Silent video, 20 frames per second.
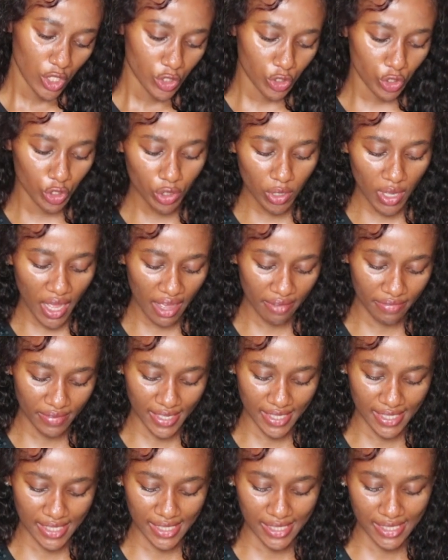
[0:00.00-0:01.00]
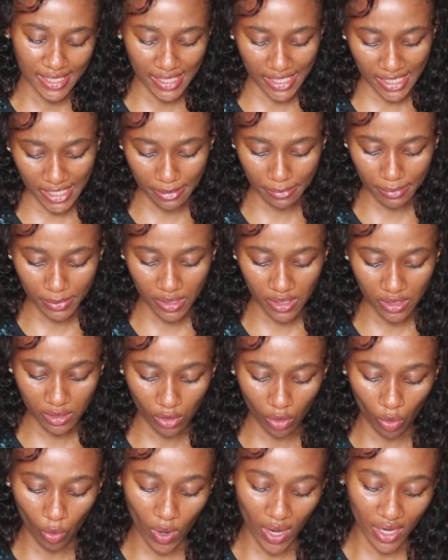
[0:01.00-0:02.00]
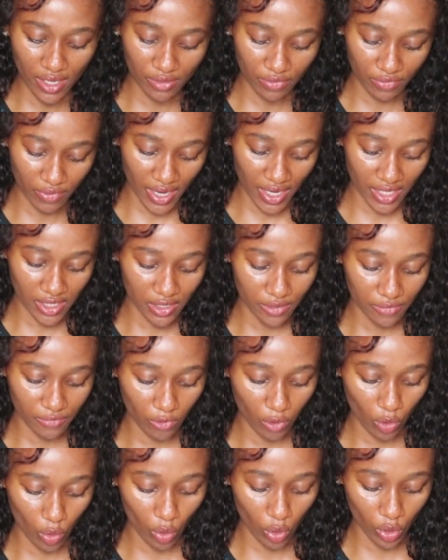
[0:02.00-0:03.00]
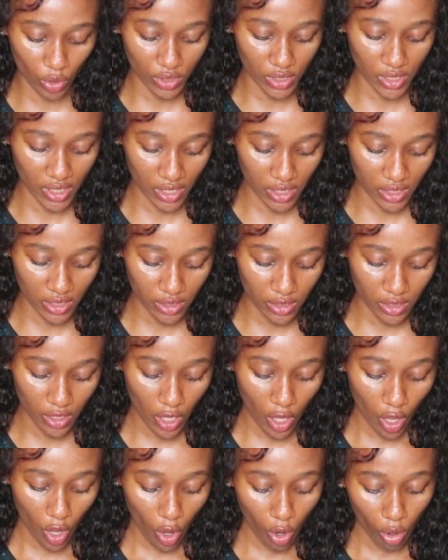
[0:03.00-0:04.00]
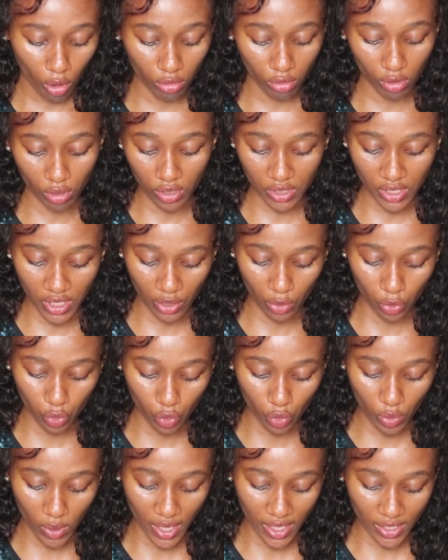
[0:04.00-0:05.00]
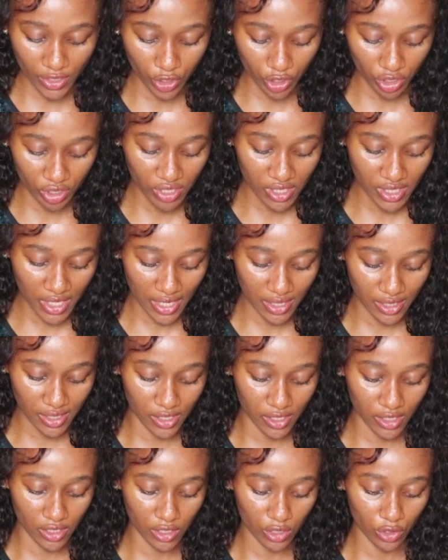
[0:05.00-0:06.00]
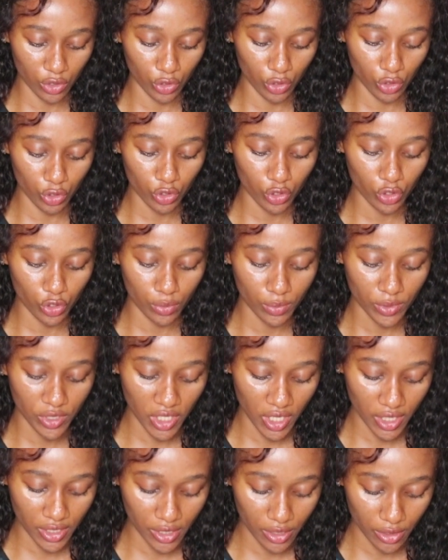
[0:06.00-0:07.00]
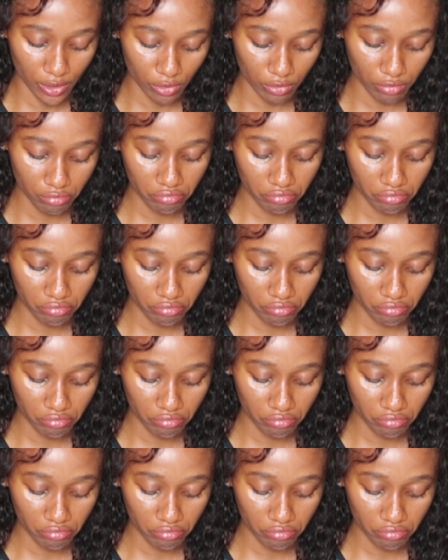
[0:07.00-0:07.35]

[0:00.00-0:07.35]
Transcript: do you have any tips or advice for others who are just starting a YouTube channel?